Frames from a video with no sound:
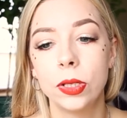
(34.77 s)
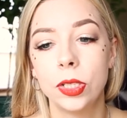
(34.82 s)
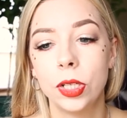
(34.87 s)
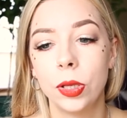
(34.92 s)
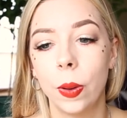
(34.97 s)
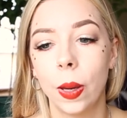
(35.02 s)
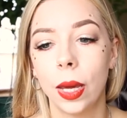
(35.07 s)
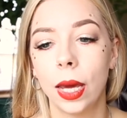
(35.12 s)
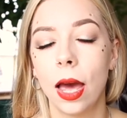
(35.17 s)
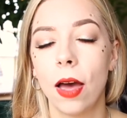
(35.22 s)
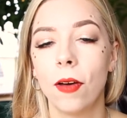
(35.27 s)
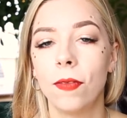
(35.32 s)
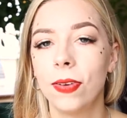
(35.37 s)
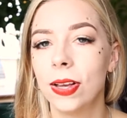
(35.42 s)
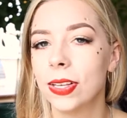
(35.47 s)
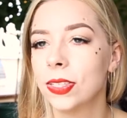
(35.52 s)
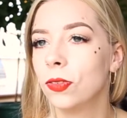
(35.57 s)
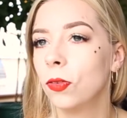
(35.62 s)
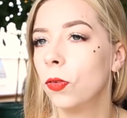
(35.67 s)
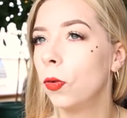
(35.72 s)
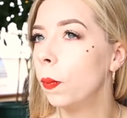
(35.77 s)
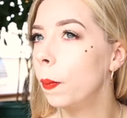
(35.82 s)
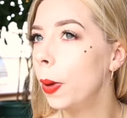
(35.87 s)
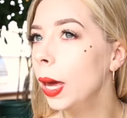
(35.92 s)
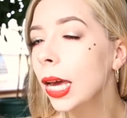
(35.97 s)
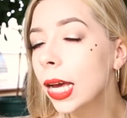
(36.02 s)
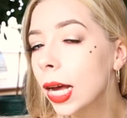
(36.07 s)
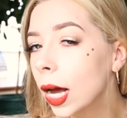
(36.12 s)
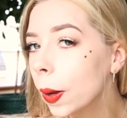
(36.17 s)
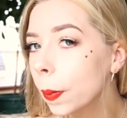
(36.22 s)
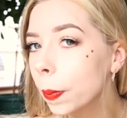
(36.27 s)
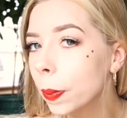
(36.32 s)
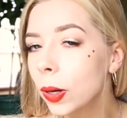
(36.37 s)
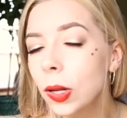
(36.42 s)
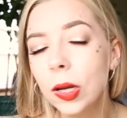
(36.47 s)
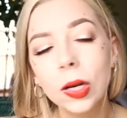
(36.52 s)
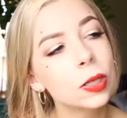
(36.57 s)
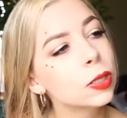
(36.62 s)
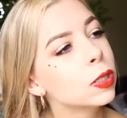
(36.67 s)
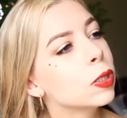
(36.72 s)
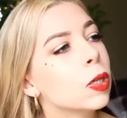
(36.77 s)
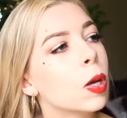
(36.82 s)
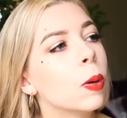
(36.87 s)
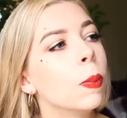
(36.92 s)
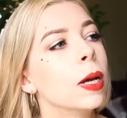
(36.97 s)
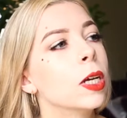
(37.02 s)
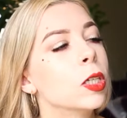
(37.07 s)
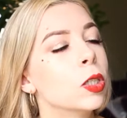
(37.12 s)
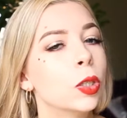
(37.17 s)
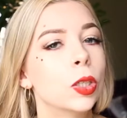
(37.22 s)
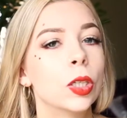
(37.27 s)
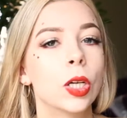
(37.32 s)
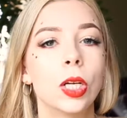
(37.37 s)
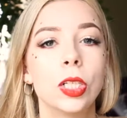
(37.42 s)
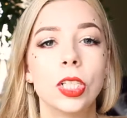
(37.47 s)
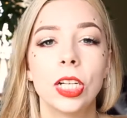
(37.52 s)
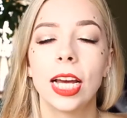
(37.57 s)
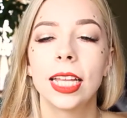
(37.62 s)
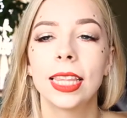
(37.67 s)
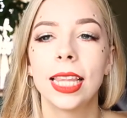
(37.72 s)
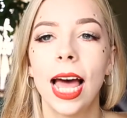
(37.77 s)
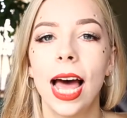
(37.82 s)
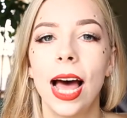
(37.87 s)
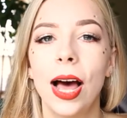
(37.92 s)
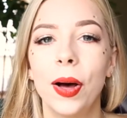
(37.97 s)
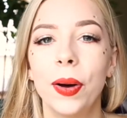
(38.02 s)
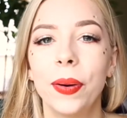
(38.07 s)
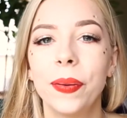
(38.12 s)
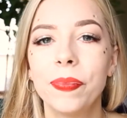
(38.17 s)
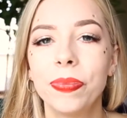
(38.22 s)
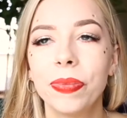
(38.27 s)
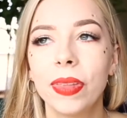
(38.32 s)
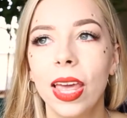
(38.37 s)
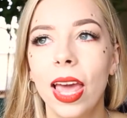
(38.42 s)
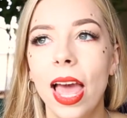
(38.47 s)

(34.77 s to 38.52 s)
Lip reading: doing a festival makeup look, so make sure you go check that out.